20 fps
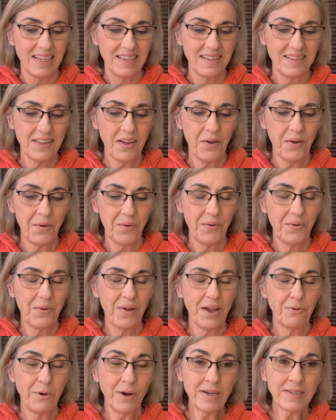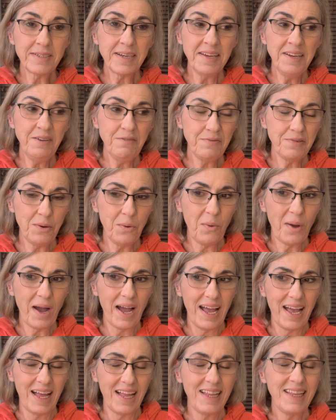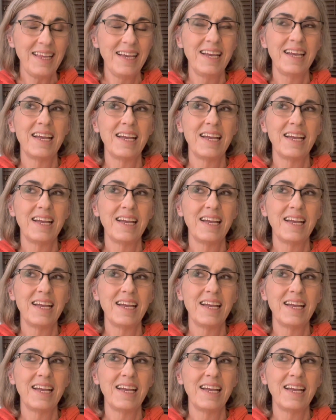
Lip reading: So I worked on it for a while,